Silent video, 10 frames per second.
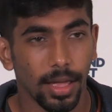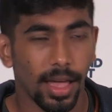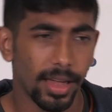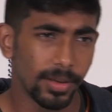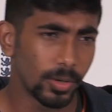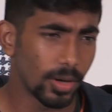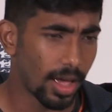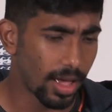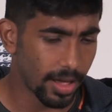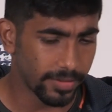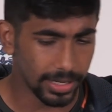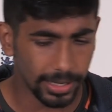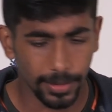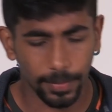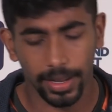and I have a
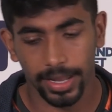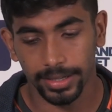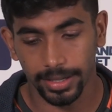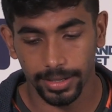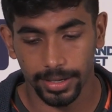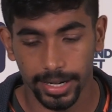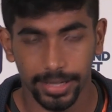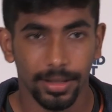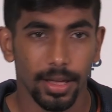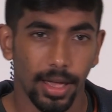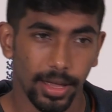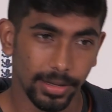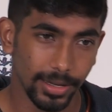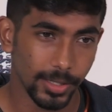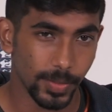clear plan, clear head, and
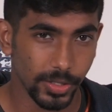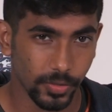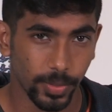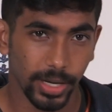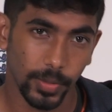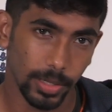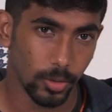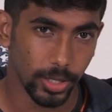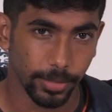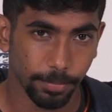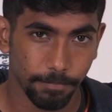clear space of mind while bowling.